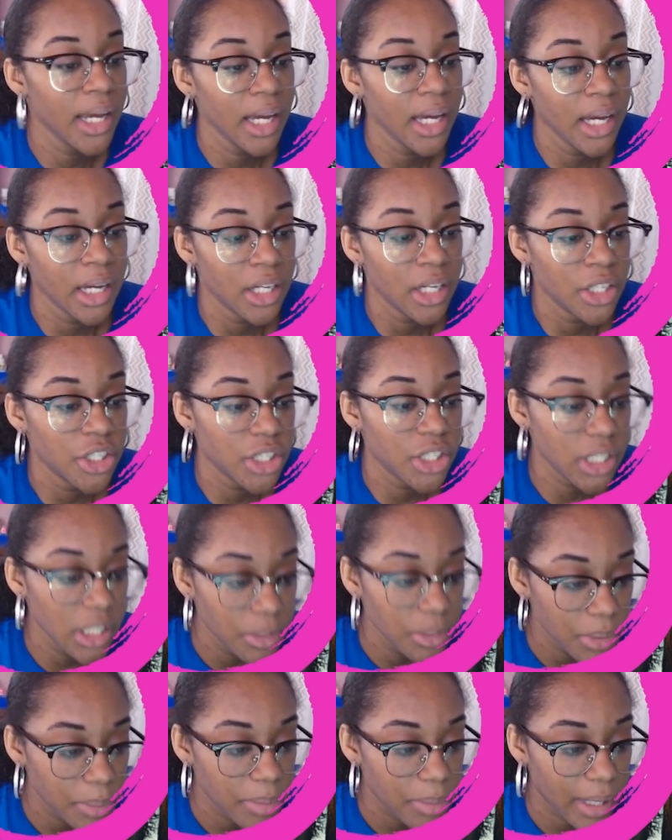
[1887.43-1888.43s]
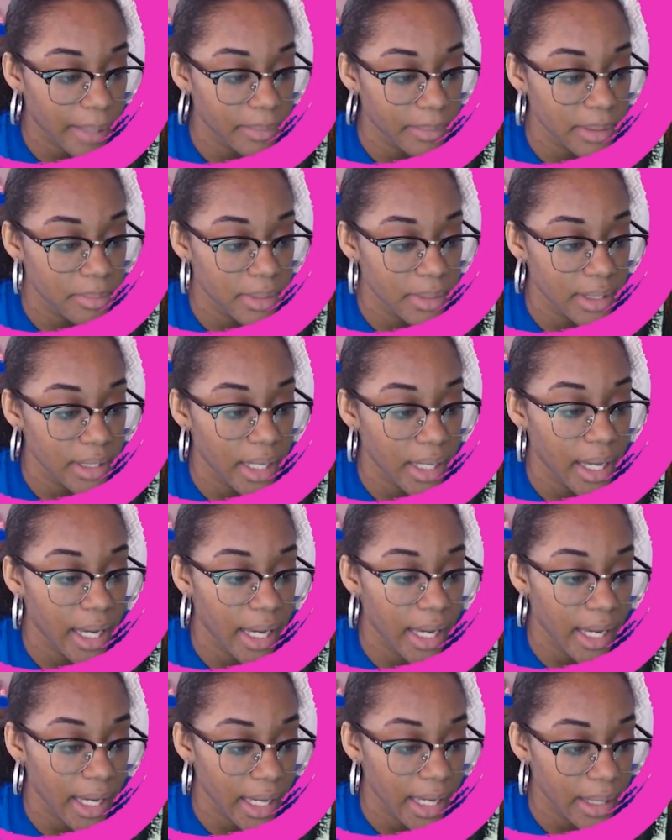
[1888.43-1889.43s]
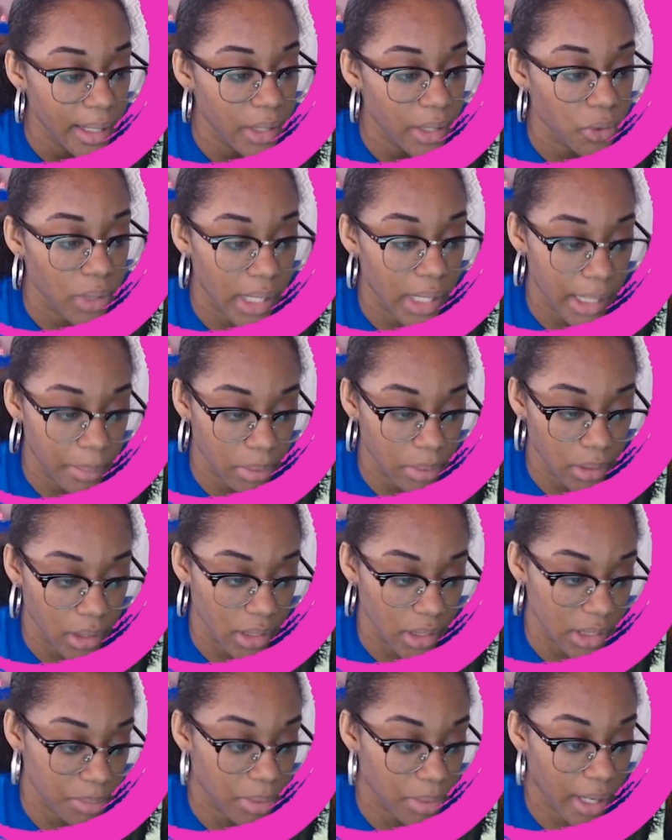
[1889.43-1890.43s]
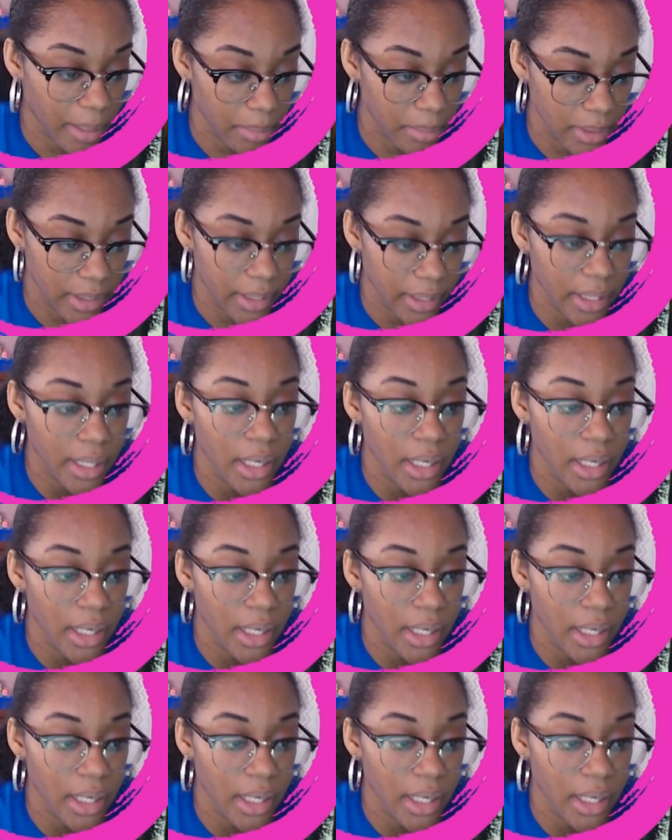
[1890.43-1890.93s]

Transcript: she would probably be A or A plus probably.